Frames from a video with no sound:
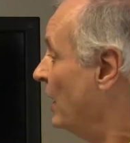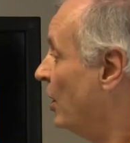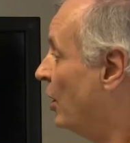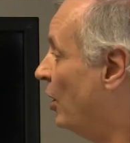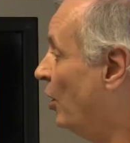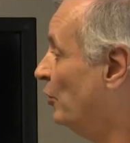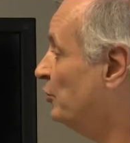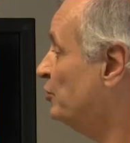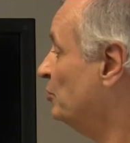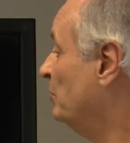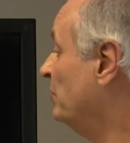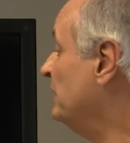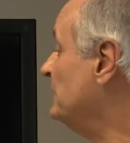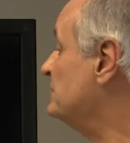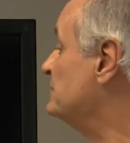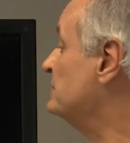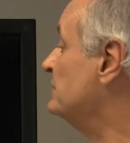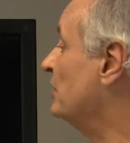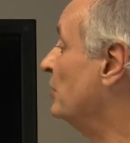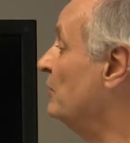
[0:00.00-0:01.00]
Also,
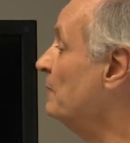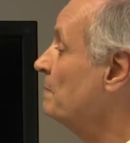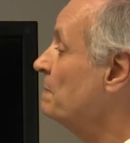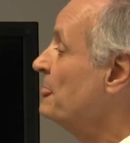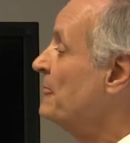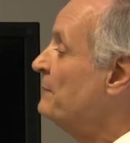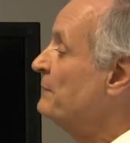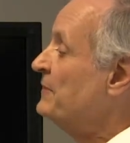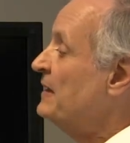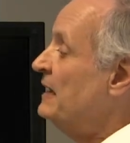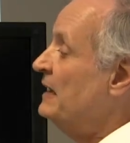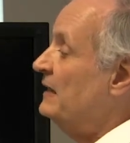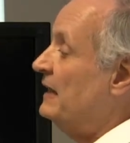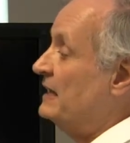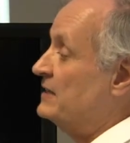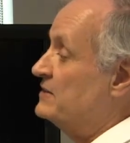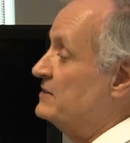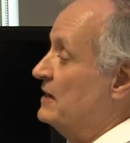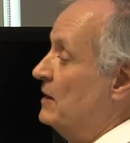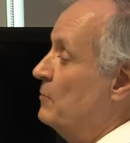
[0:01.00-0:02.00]
please note
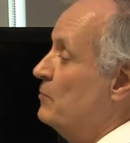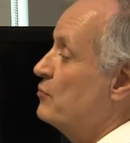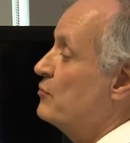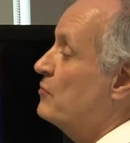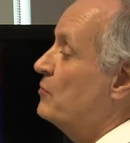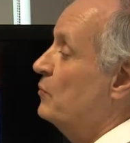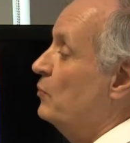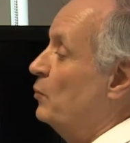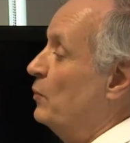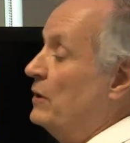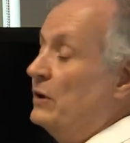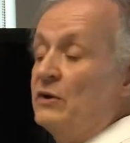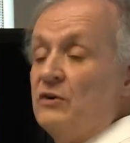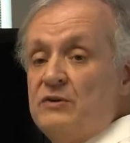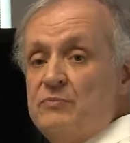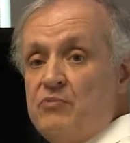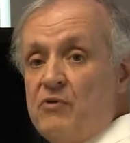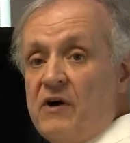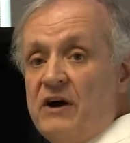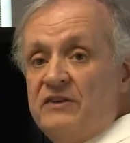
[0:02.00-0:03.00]
that some
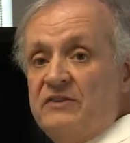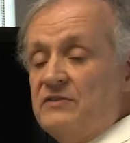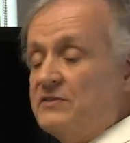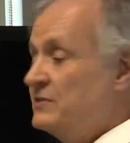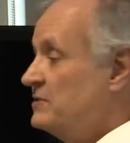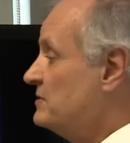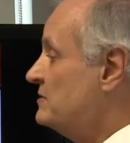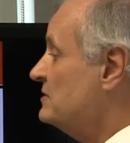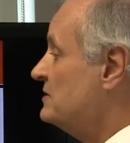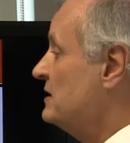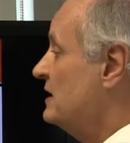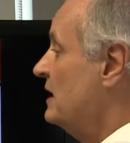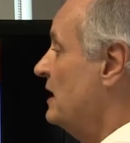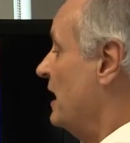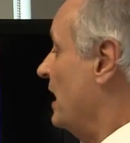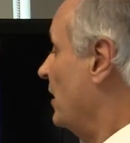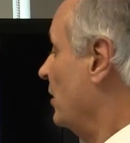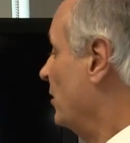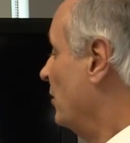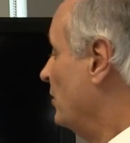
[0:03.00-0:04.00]
Windows processors
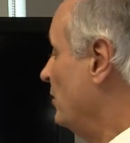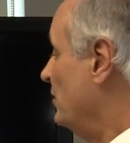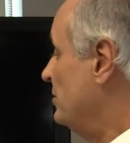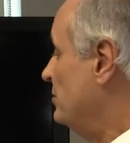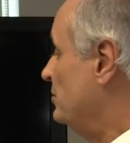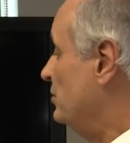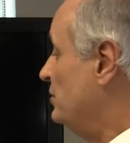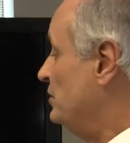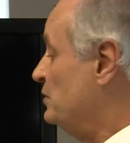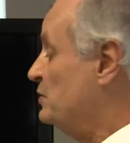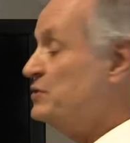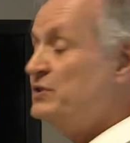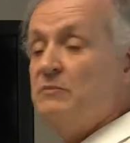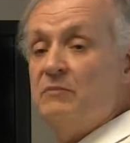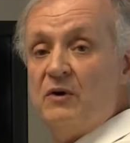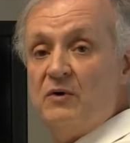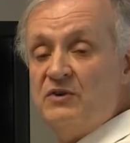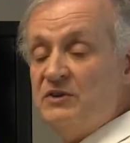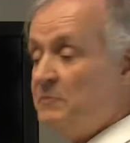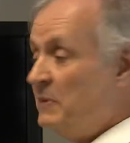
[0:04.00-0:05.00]
are loaded into user
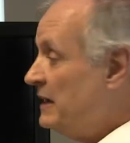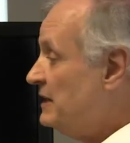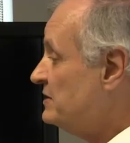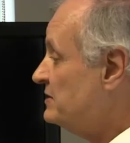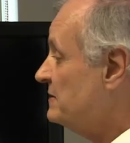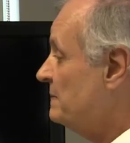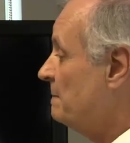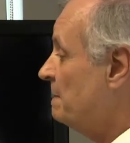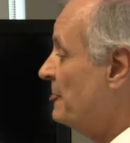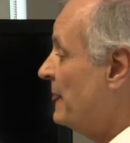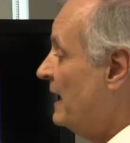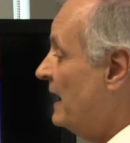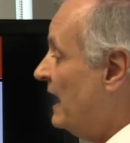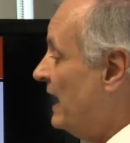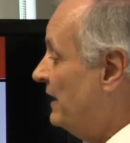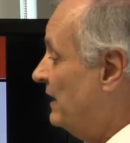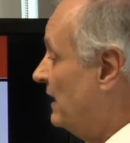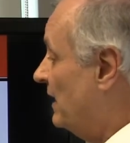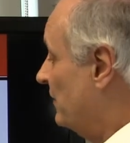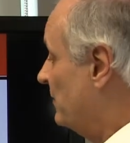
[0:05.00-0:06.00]
mode space
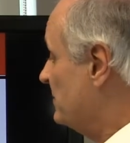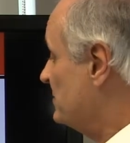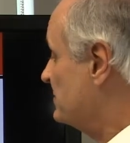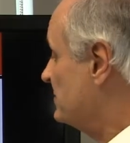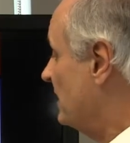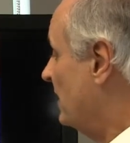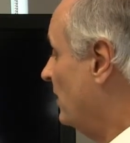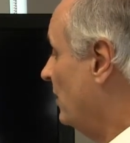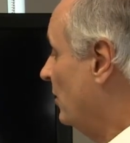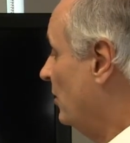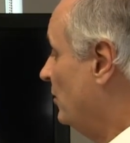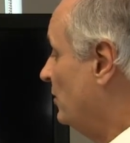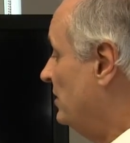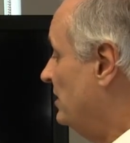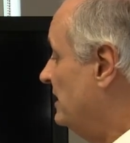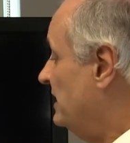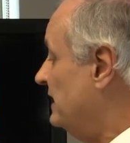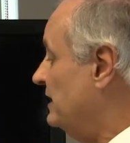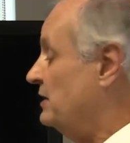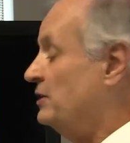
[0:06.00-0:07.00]
and others are
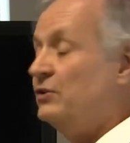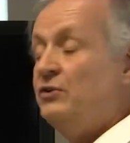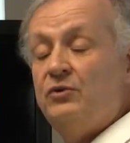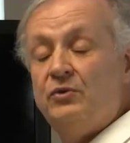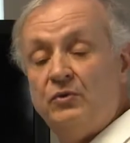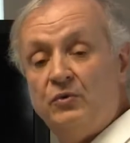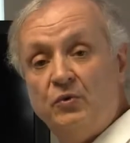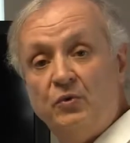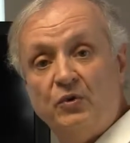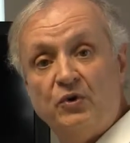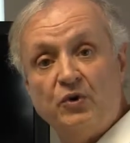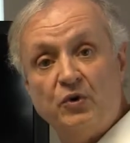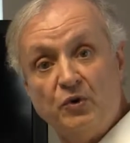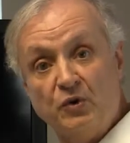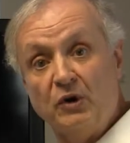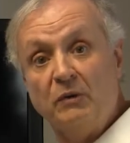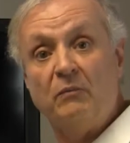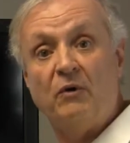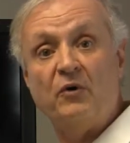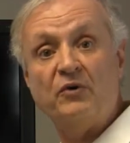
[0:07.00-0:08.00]
loaded into
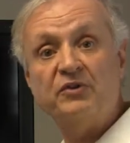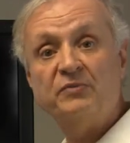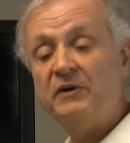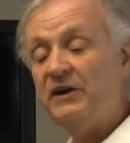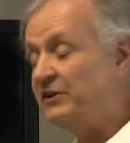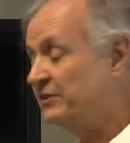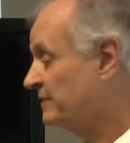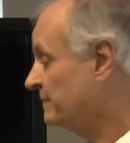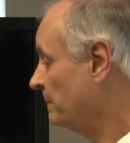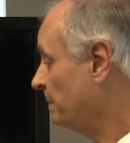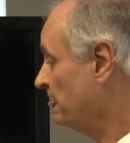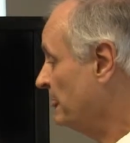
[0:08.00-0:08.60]
kernel mode space,